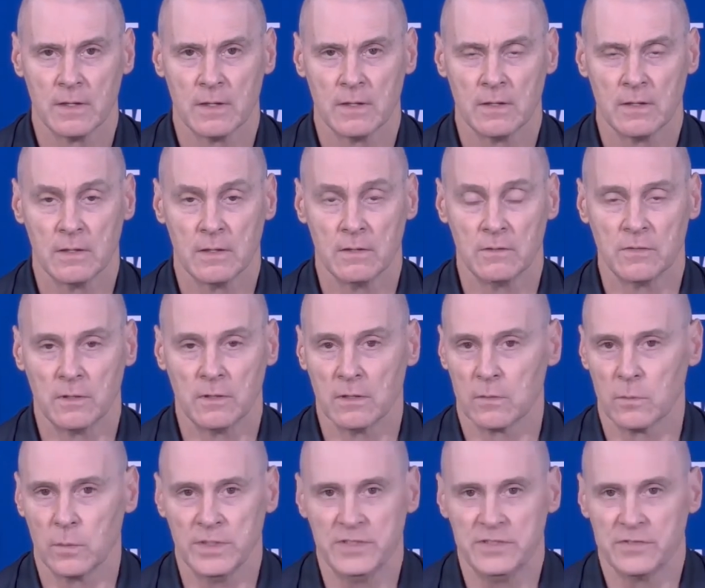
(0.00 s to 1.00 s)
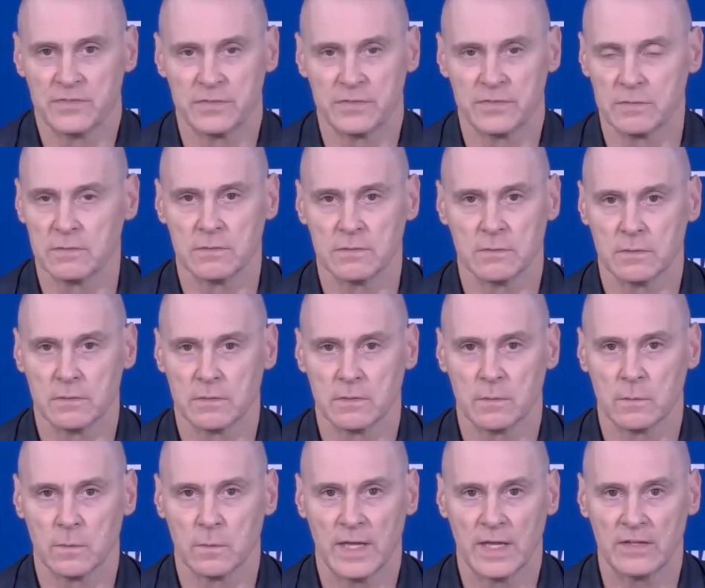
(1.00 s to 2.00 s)
so look, we
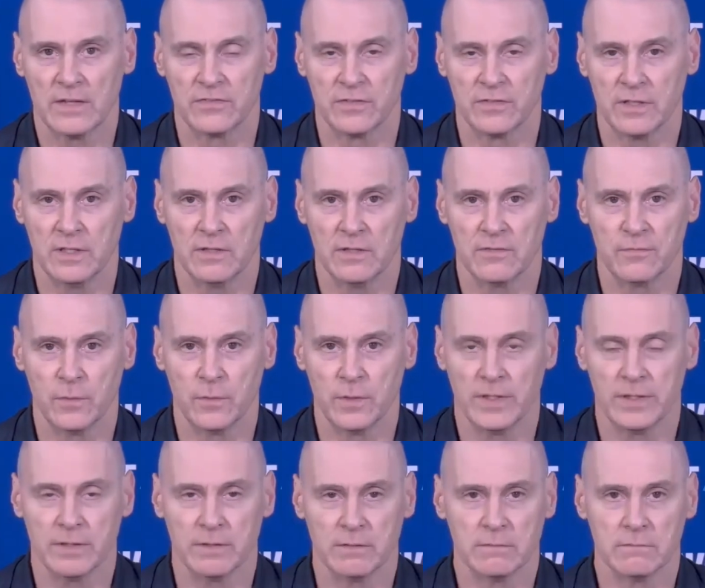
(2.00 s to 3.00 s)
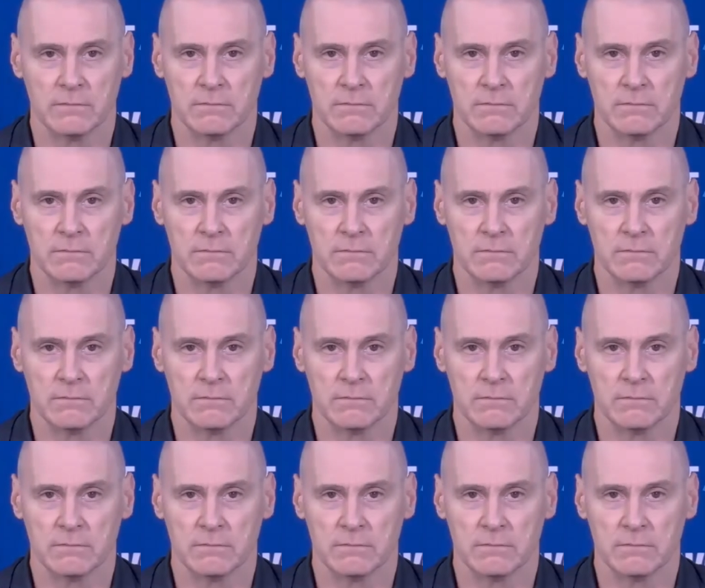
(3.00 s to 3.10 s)
got to see if we can